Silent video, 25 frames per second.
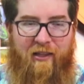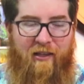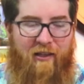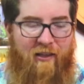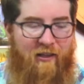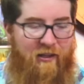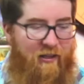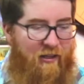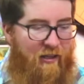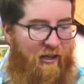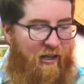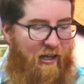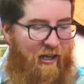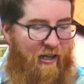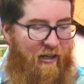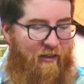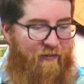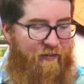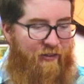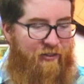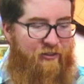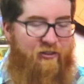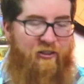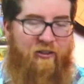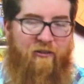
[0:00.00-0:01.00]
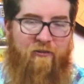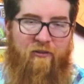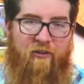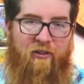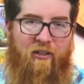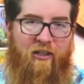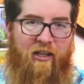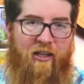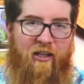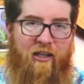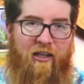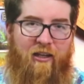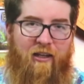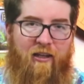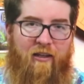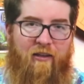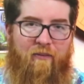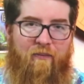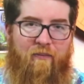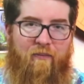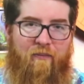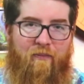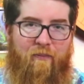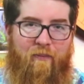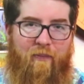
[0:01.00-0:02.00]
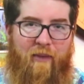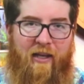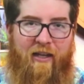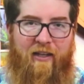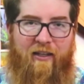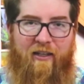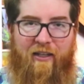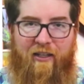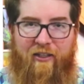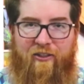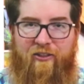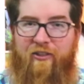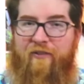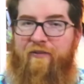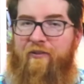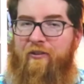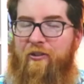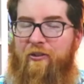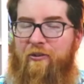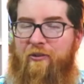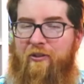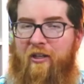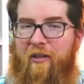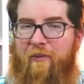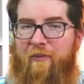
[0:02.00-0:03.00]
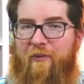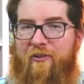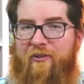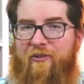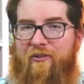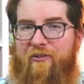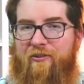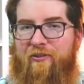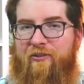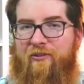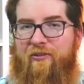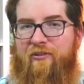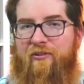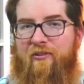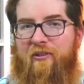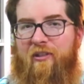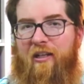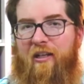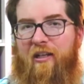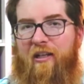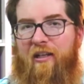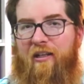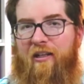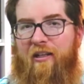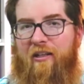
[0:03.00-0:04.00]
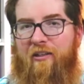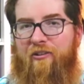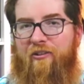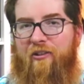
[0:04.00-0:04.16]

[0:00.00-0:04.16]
This can really make it easy for newcomers into the